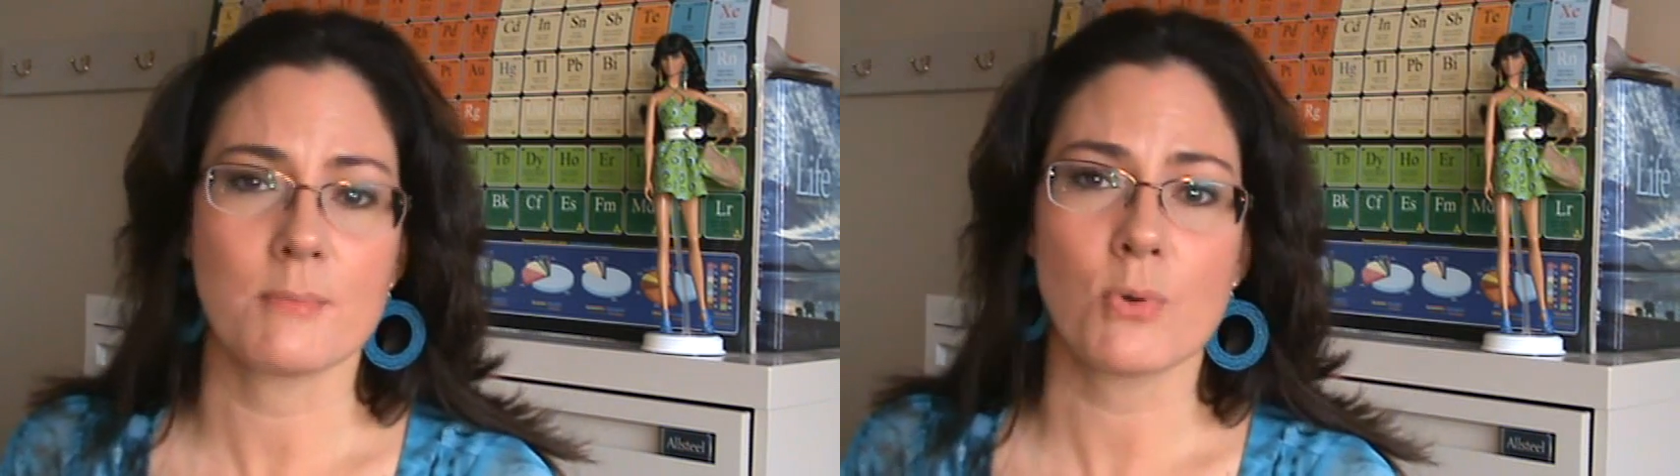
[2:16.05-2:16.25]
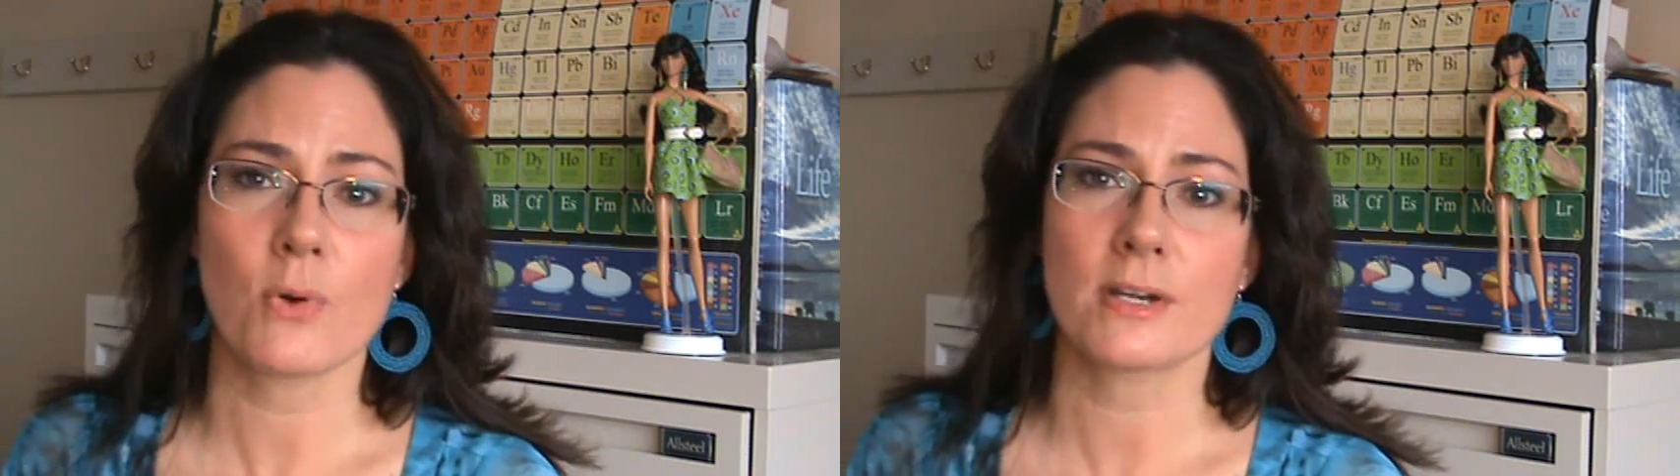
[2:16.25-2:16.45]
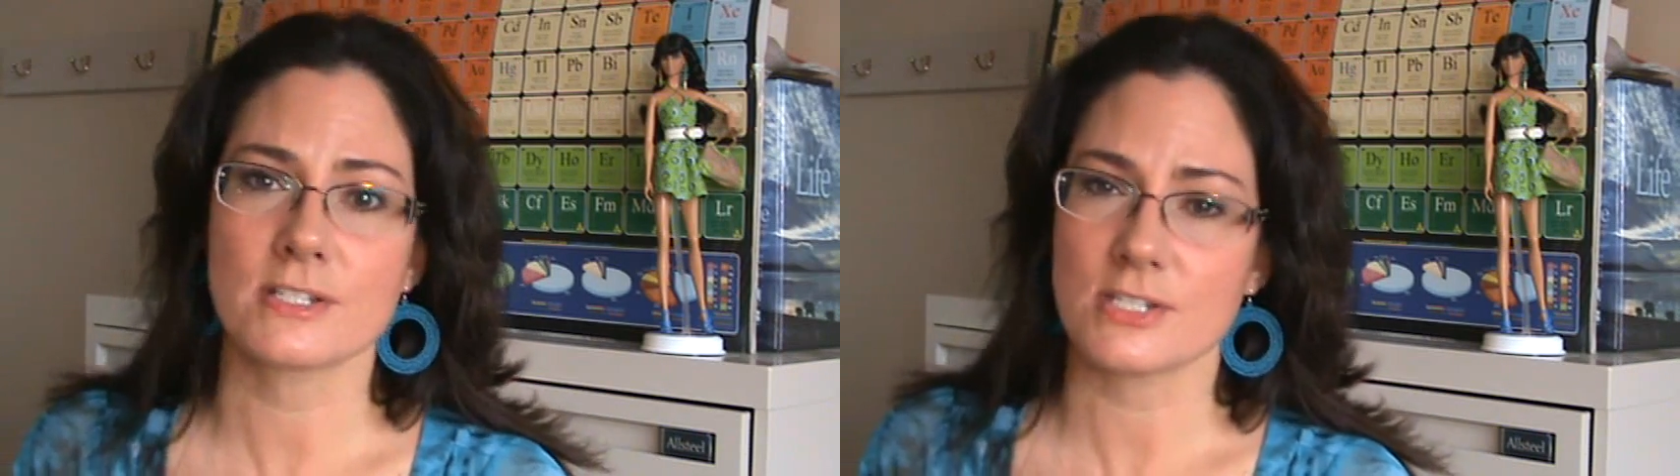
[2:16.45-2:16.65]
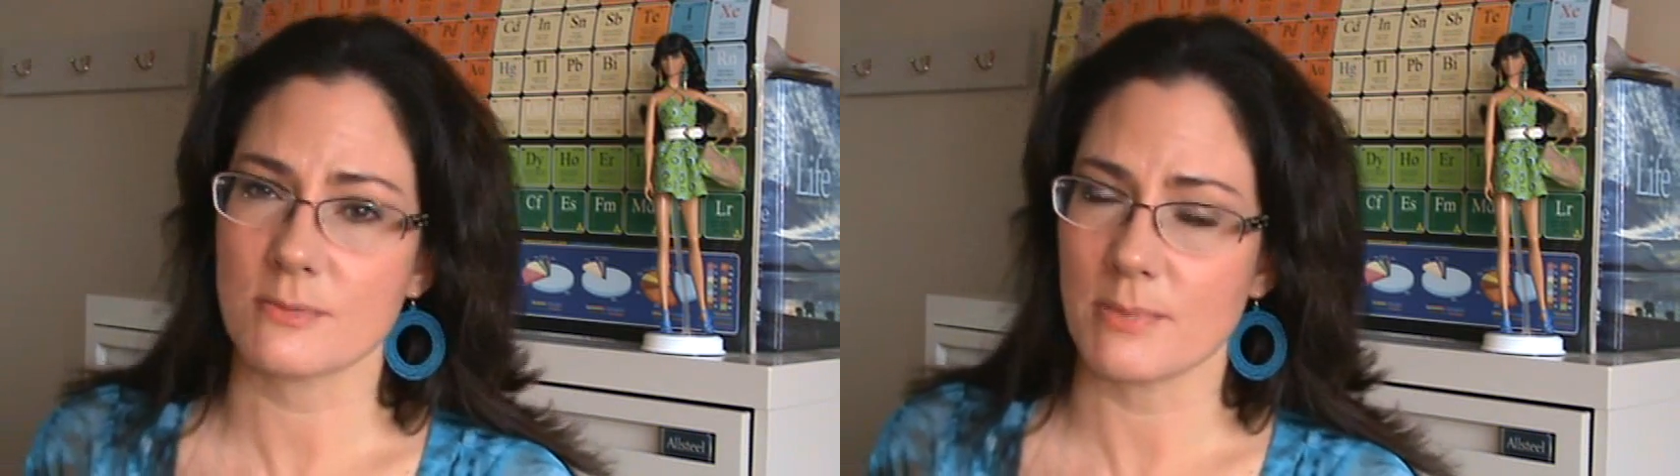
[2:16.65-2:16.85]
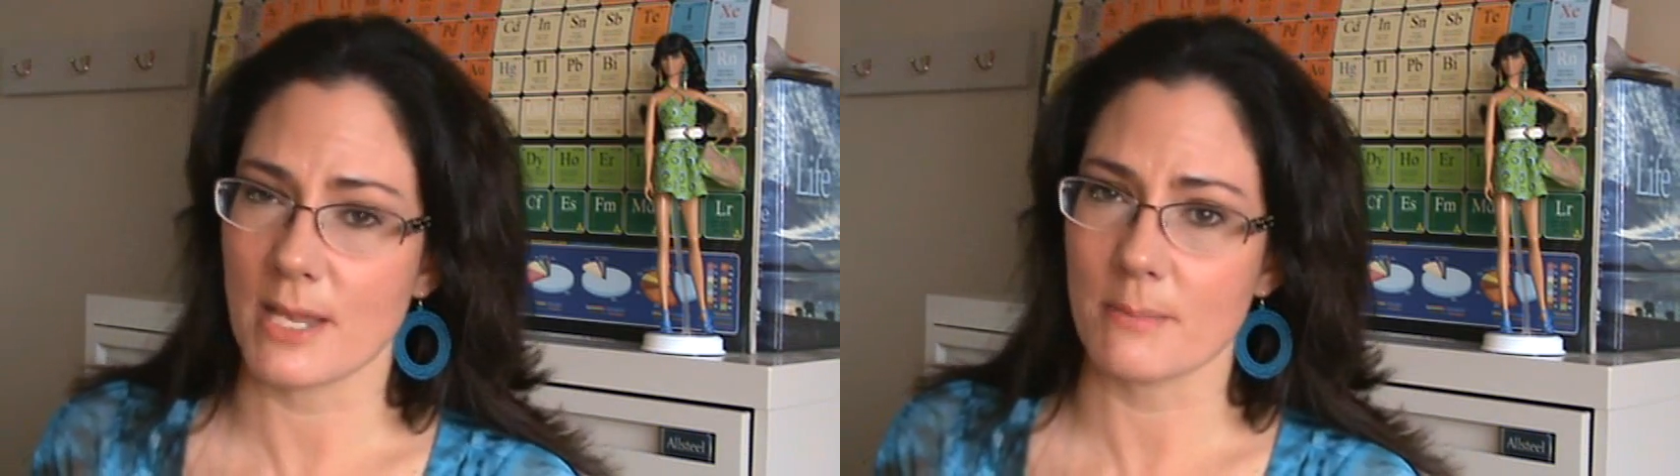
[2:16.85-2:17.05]
important
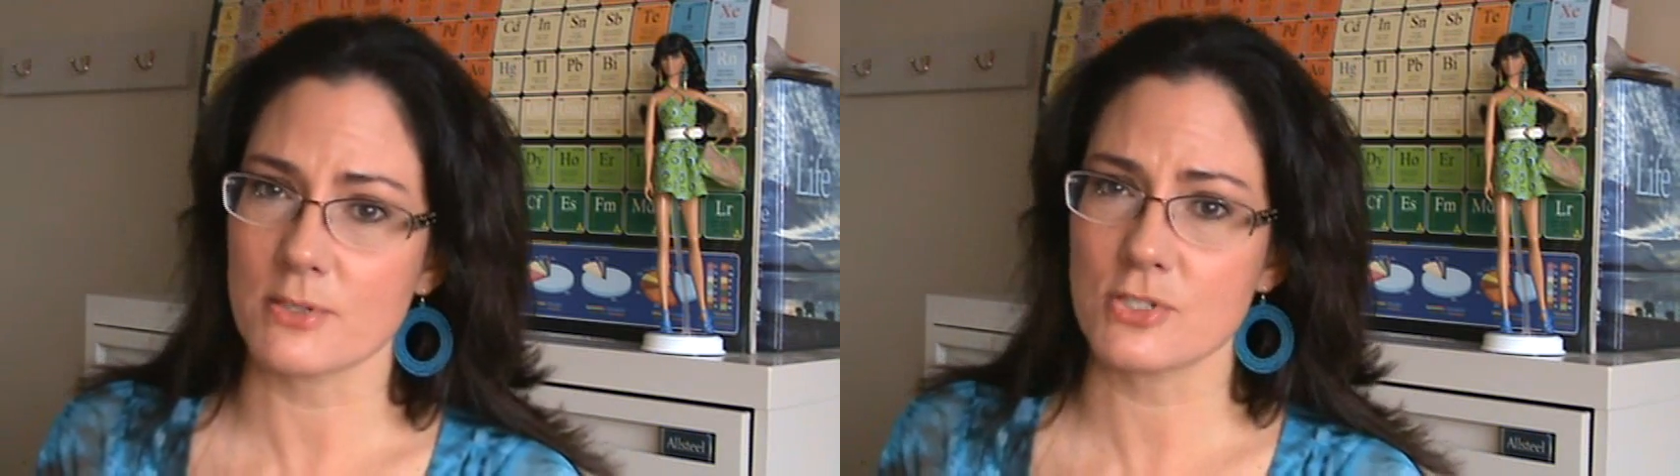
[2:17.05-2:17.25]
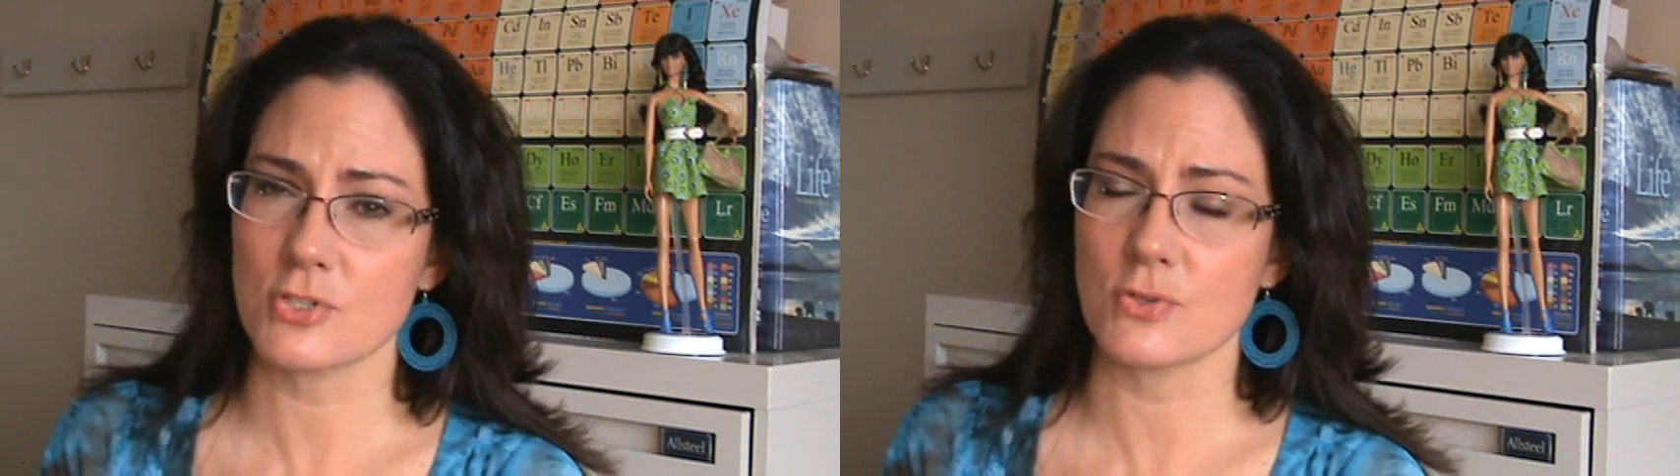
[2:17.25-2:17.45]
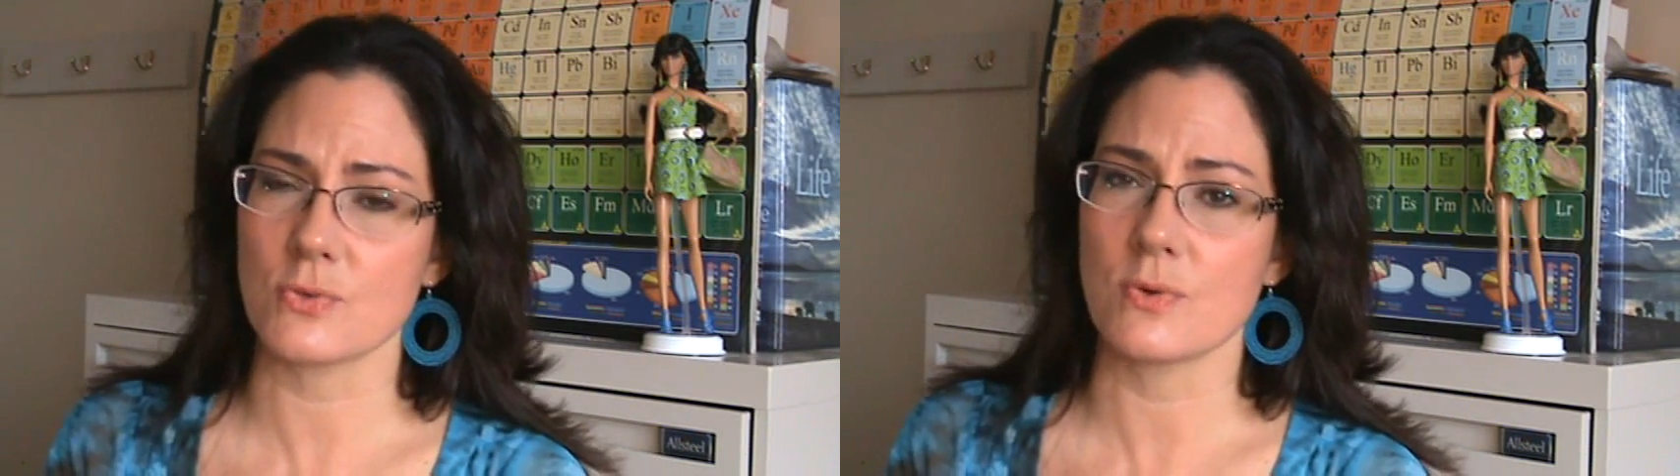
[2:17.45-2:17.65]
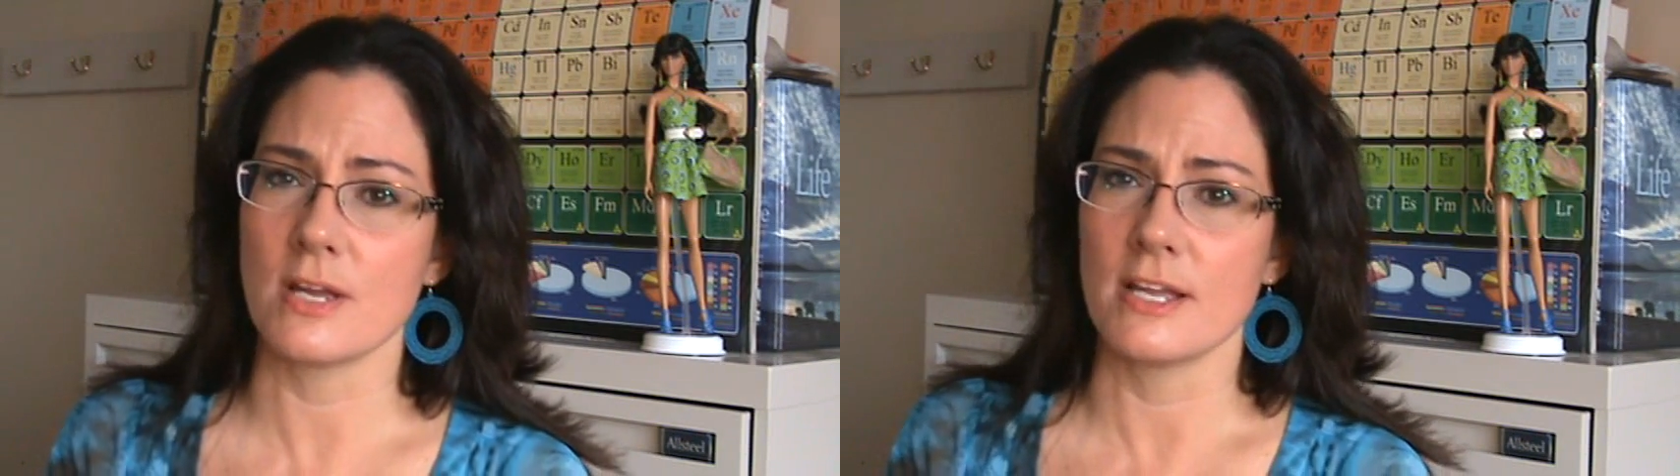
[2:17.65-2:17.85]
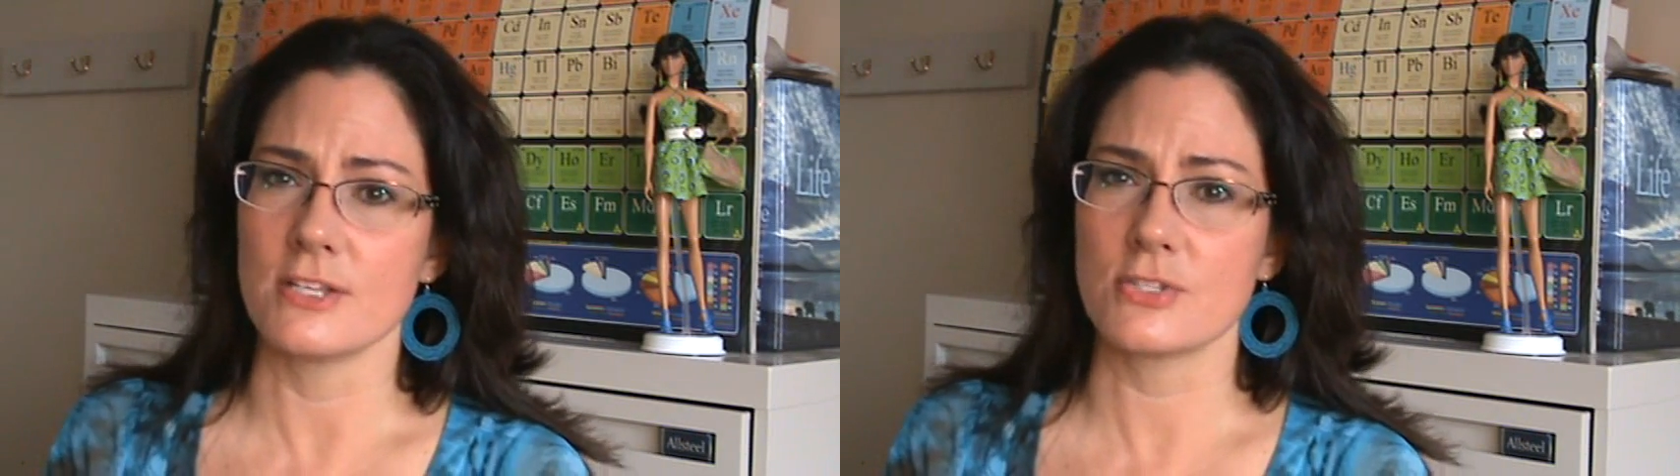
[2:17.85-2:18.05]
to be able to